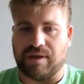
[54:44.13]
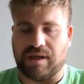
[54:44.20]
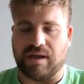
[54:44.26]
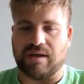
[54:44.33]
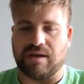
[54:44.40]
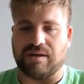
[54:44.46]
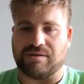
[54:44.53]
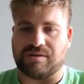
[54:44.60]
He
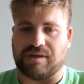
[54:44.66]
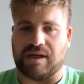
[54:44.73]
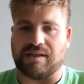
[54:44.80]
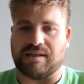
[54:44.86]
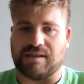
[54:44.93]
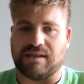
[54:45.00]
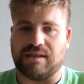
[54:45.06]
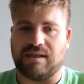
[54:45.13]

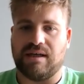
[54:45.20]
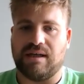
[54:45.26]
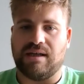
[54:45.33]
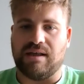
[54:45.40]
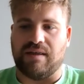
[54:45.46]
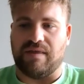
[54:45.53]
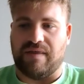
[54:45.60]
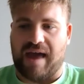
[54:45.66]
understands
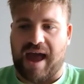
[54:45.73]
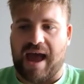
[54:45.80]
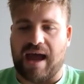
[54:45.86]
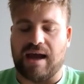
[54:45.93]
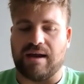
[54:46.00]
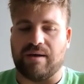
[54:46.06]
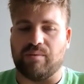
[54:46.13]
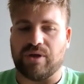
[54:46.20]

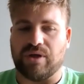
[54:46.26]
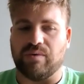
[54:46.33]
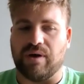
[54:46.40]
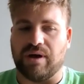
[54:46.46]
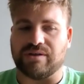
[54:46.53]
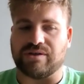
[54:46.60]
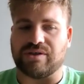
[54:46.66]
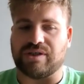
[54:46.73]
that. And when you
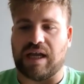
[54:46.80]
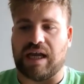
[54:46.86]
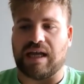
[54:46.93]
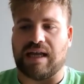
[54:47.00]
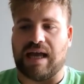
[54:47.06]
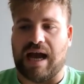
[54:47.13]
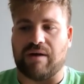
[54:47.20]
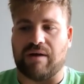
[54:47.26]

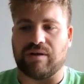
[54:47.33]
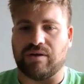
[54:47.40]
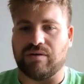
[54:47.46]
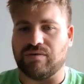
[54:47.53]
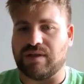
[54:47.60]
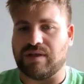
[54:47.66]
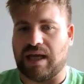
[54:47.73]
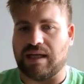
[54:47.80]
understand how to
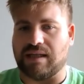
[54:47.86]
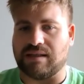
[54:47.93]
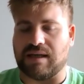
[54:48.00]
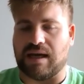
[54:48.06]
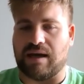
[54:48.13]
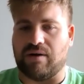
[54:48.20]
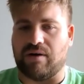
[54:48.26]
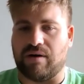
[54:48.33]
use that
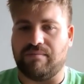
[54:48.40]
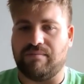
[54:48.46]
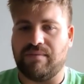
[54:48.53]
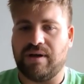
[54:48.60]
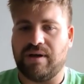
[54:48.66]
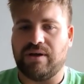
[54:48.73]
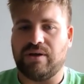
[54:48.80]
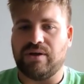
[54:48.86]
inside
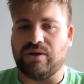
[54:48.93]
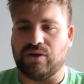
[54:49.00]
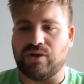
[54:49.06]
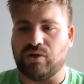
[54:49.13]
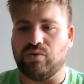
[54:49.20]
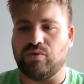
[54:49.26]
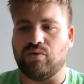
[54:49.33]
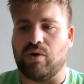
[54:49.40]
arm,
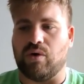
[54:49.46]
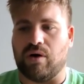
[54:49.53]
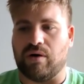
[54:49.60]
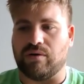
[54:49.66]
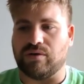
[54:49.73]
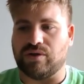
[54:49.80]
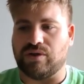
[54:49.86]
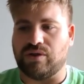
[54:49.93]
you
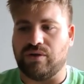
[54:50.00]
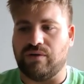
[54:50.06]
are